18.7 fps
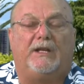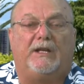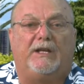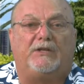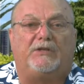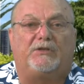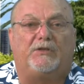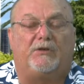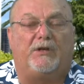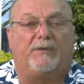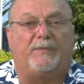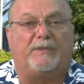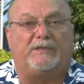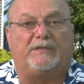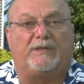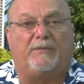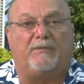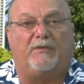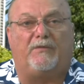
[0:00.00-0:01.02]
it's shown up in
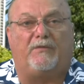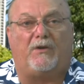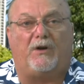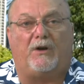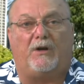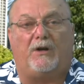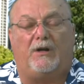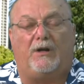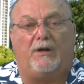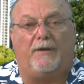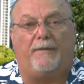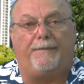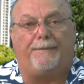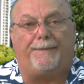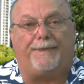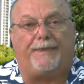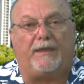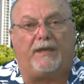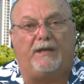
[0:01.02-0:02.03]
some of our
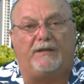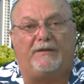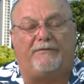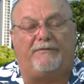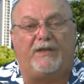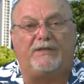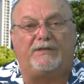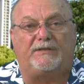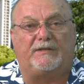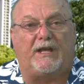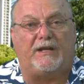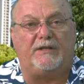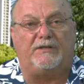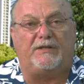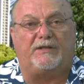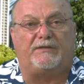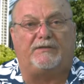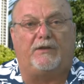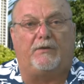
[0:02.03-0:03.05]
Defense
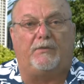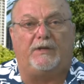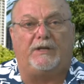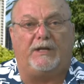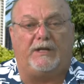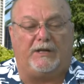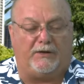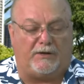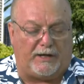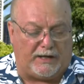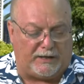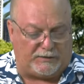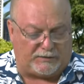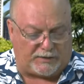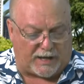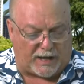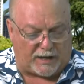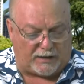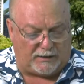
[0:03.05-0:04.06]
Digest that we get here at
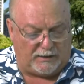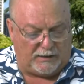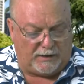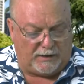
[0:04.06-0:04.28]
HCAT.